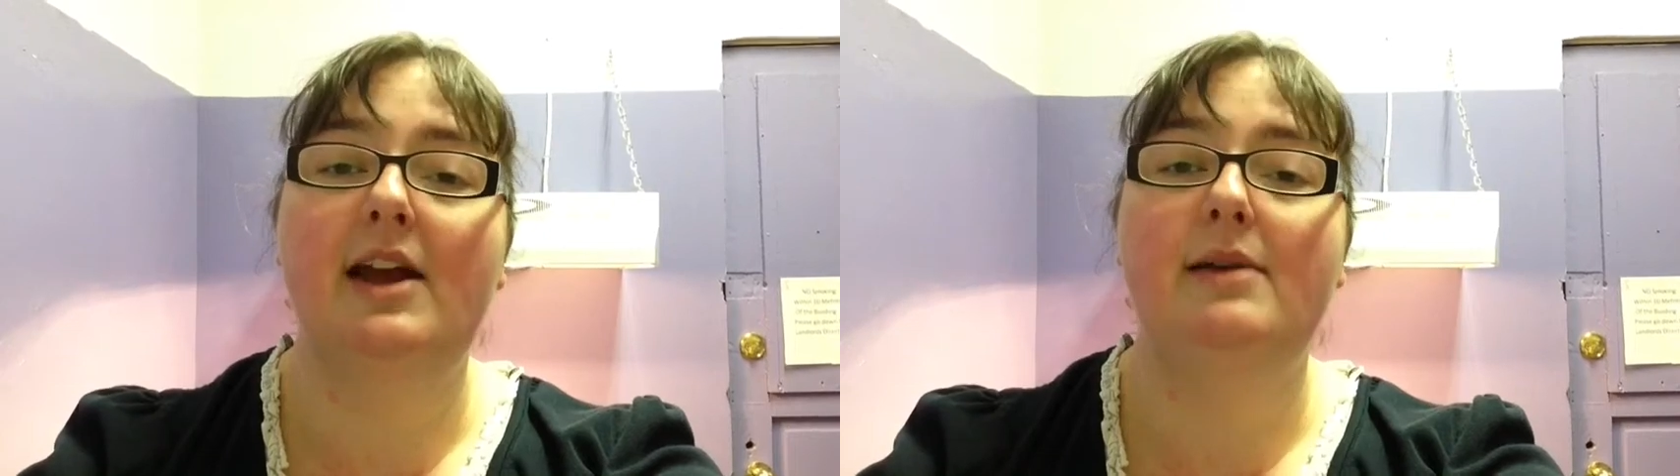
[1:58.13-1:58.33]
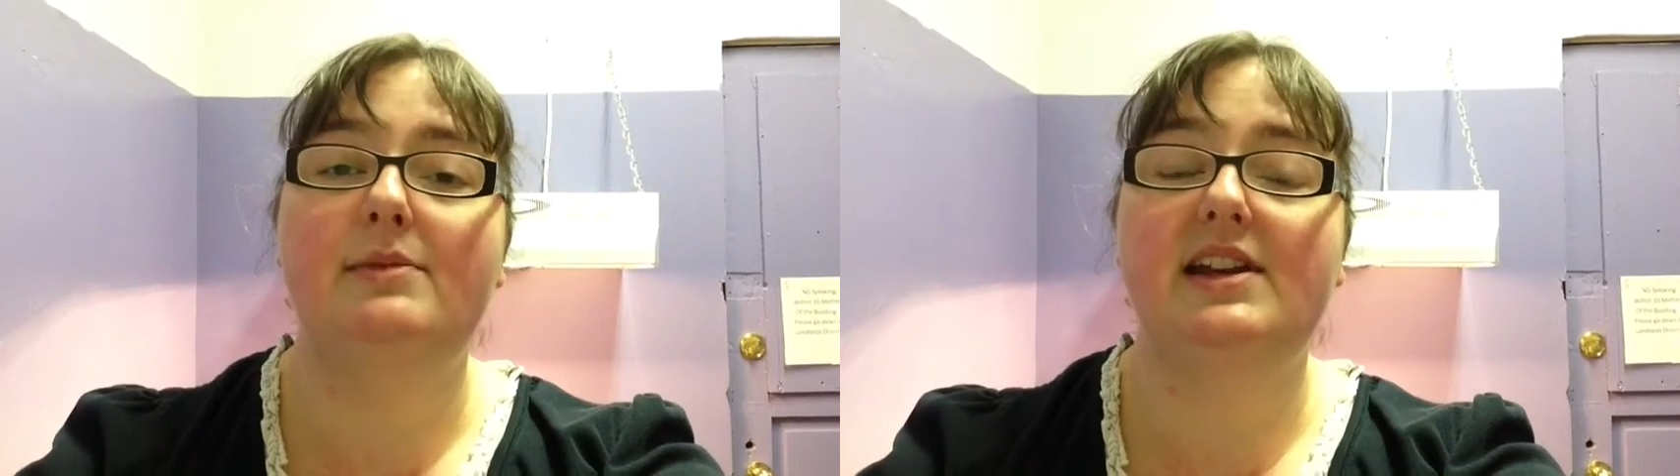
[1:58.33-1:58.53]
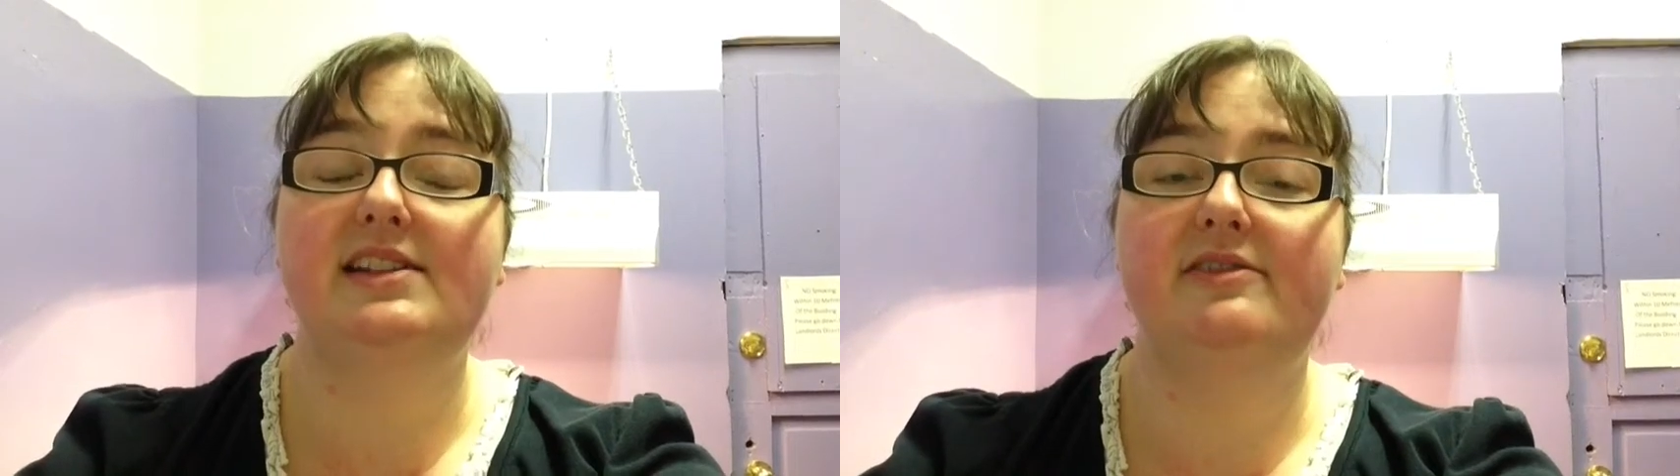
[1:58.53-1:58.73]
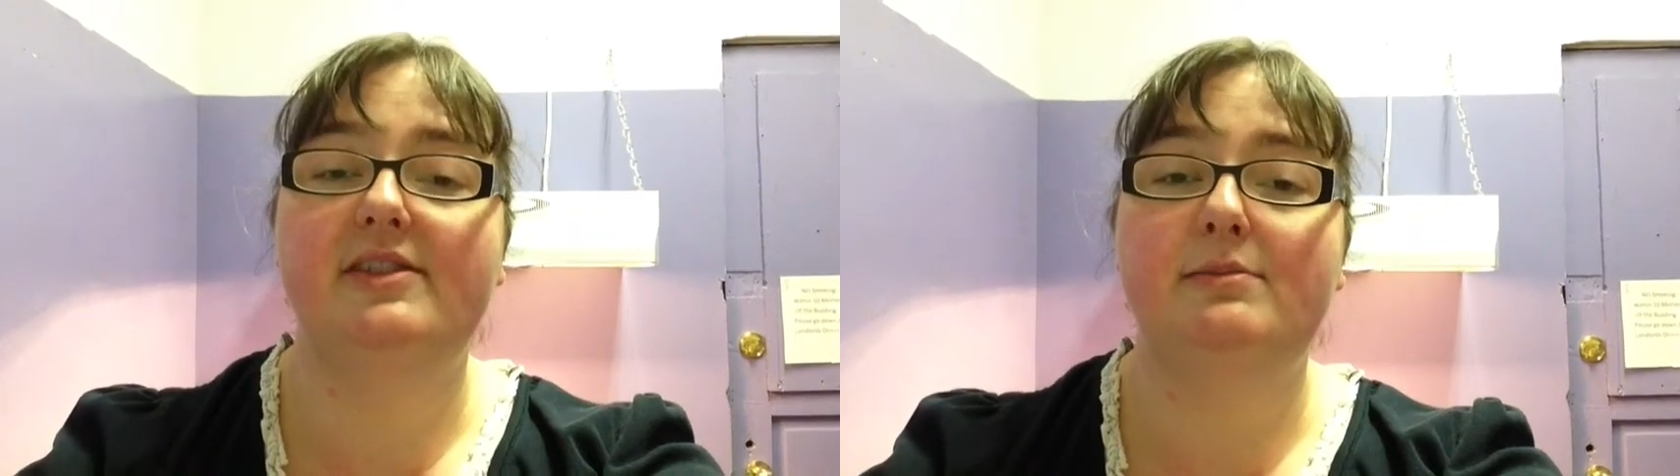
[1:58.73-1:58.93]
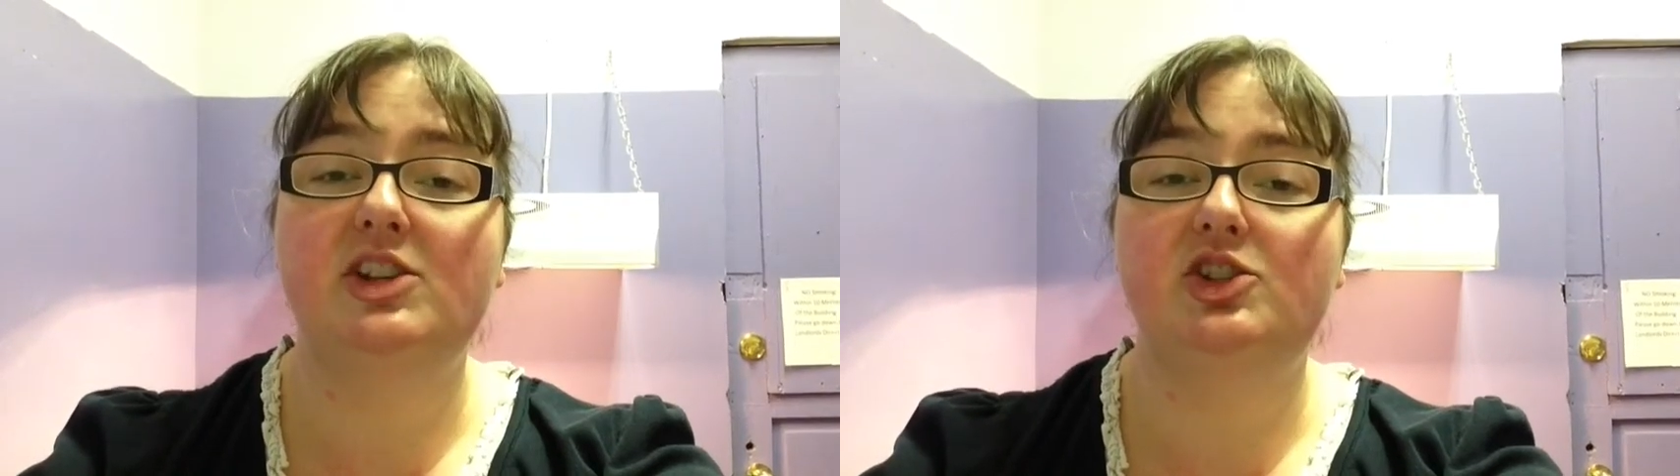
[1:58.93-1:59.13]
because if the
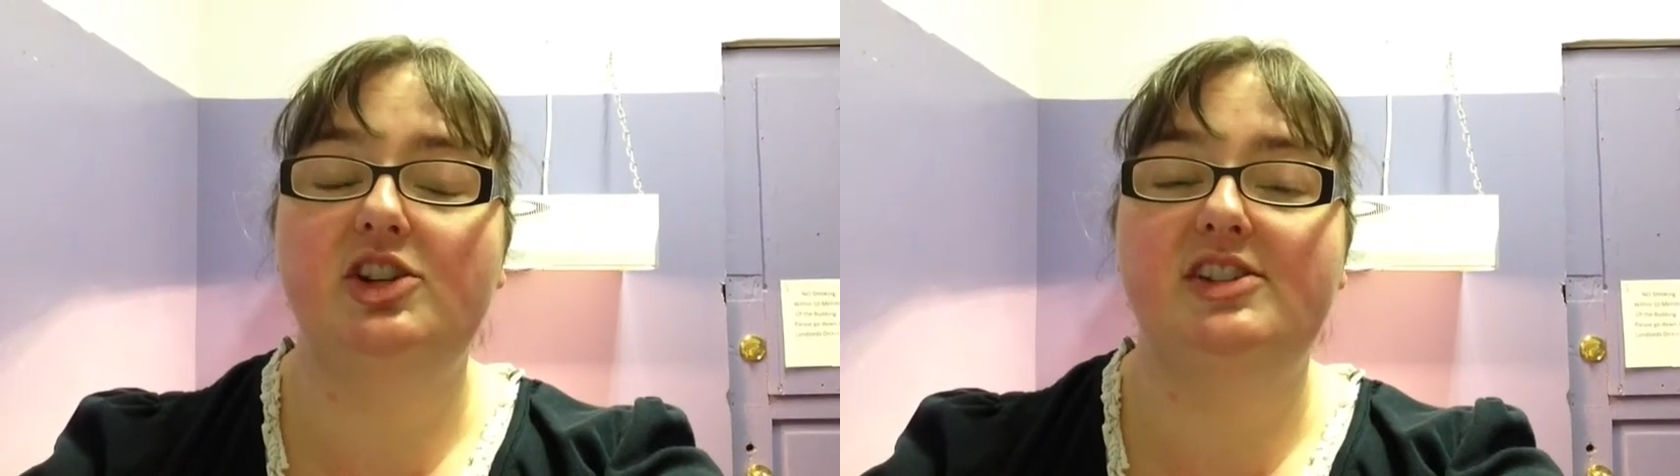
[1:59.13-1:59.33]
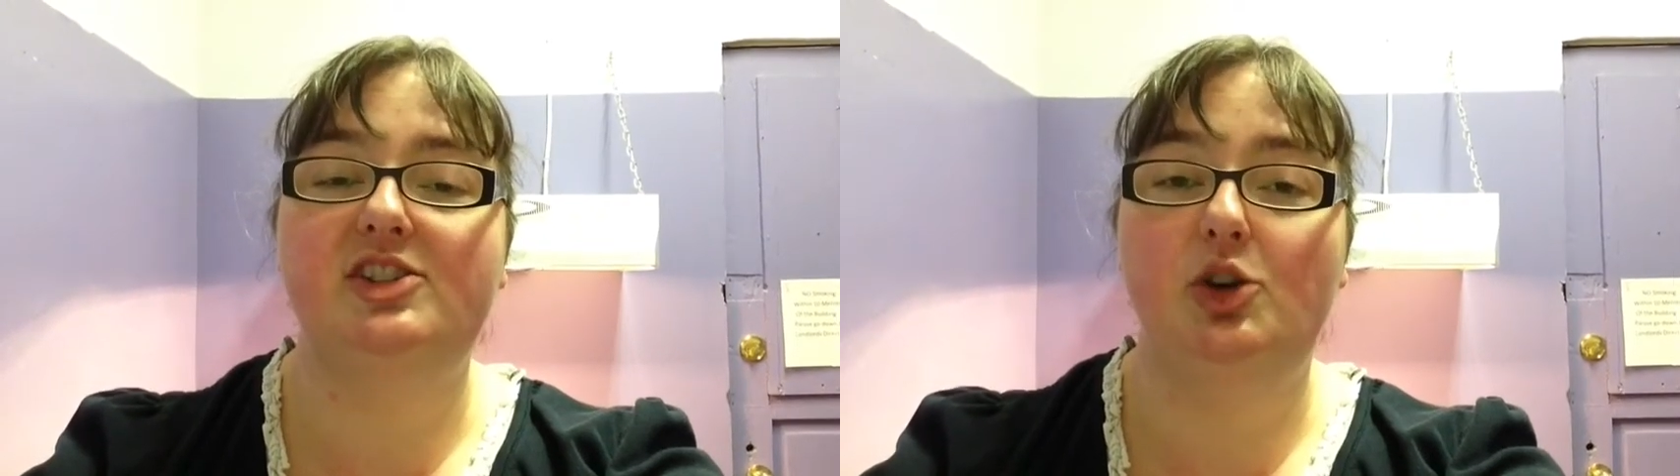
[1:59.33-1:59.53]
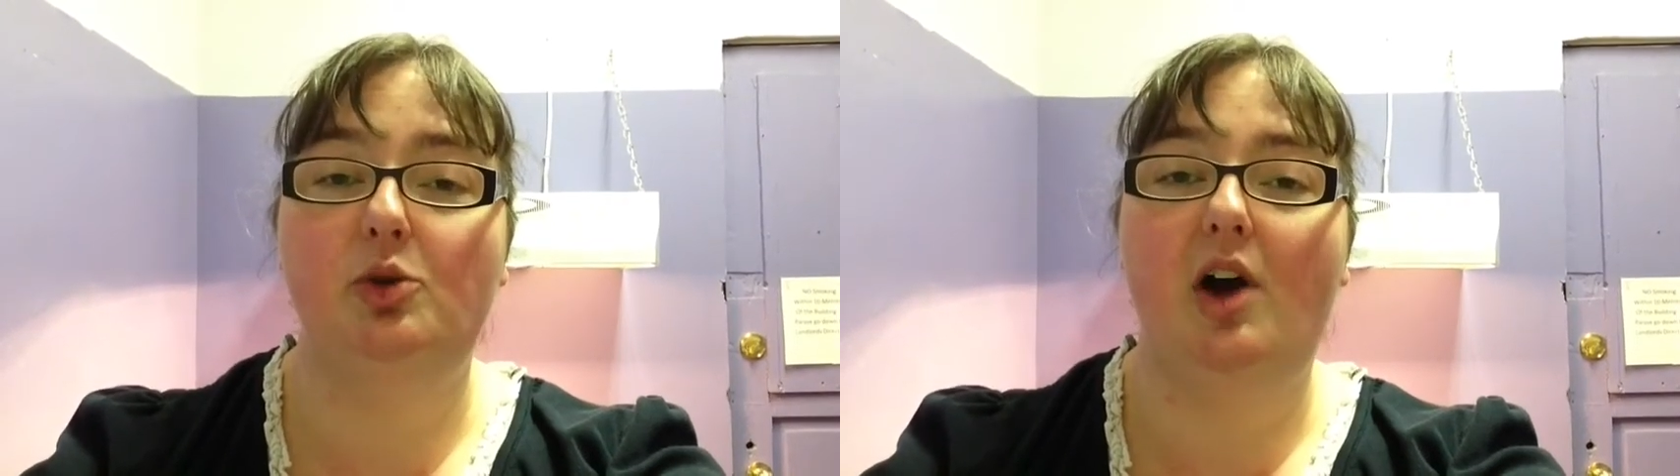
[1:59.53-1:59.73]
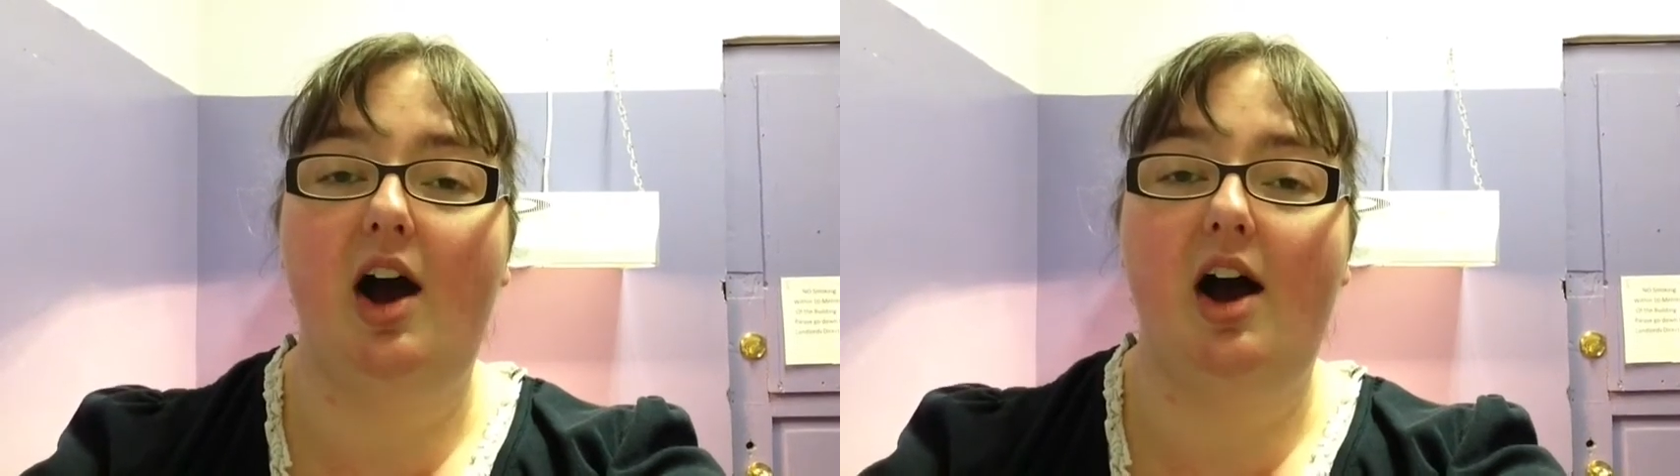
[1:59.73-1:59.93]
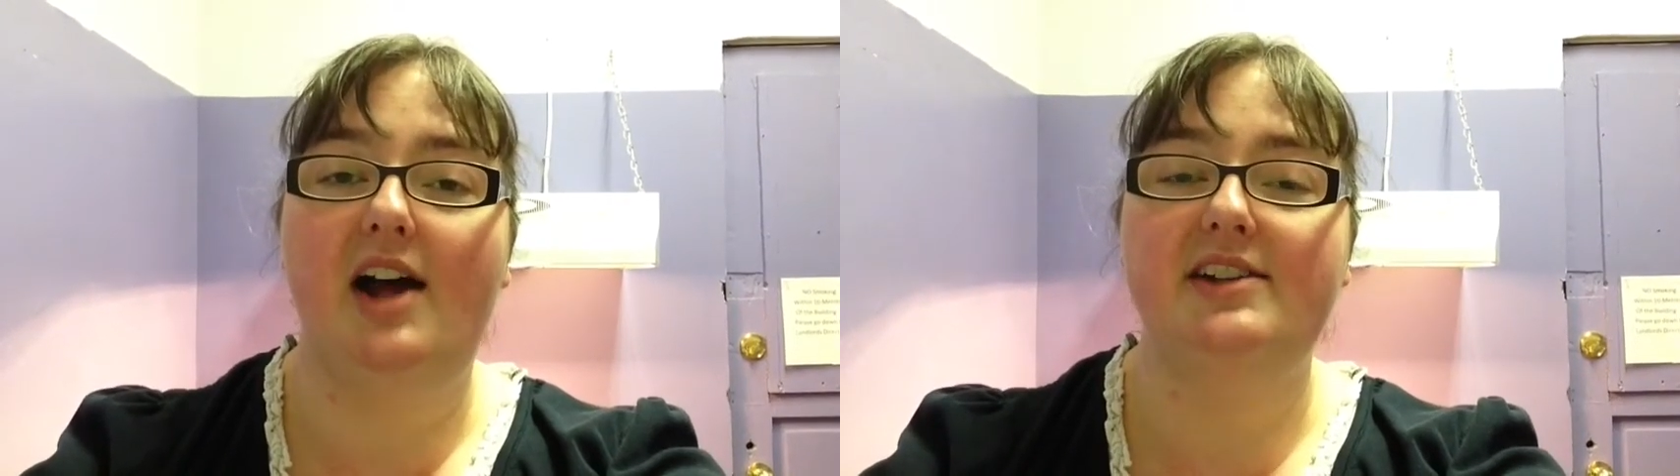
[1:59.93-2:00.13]
mixture is too
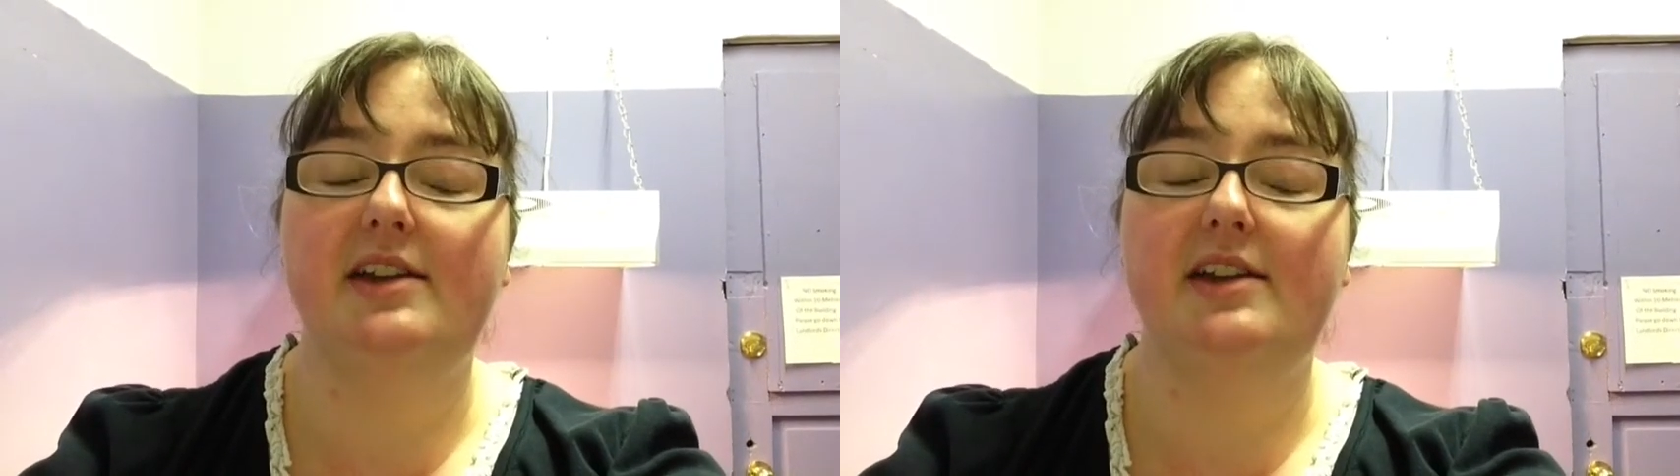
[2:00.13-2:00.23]
hot,